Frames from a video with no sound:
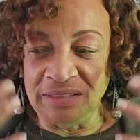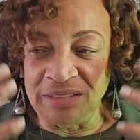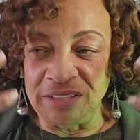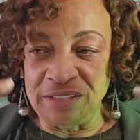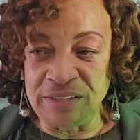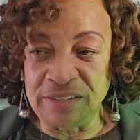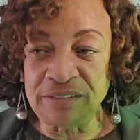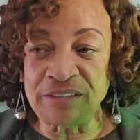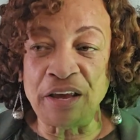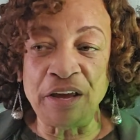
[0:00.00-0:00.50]

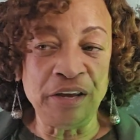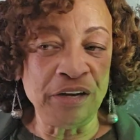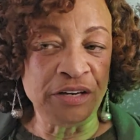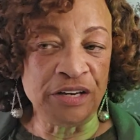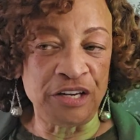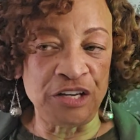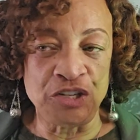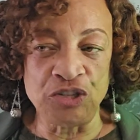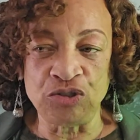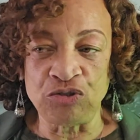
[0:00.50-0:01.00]
The
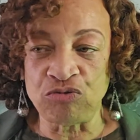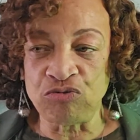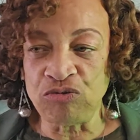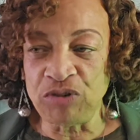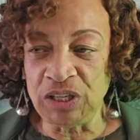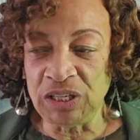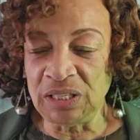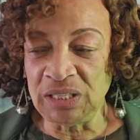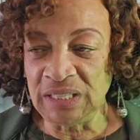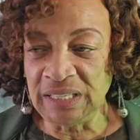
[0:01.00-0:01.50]
sun is
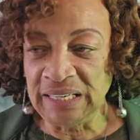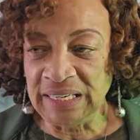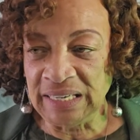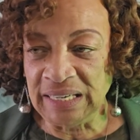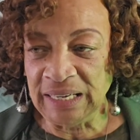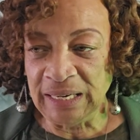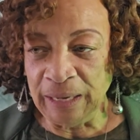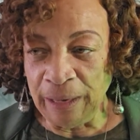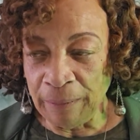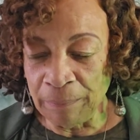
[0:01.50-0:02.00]

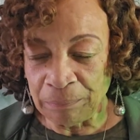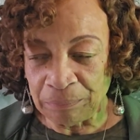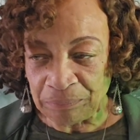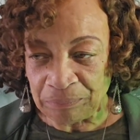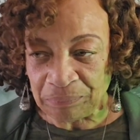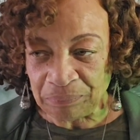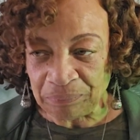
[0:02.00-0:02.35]
really